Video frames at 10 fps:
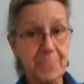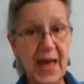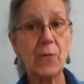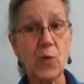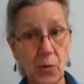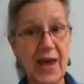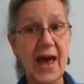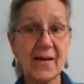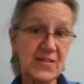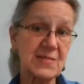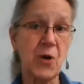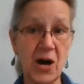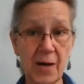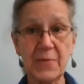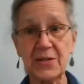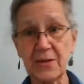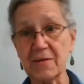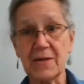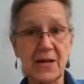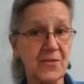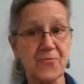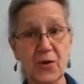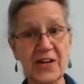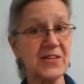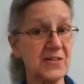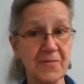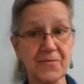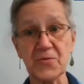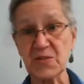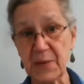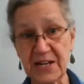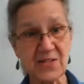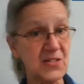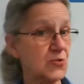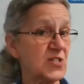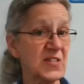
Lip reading: that what we have as mom and the friend in different spaces are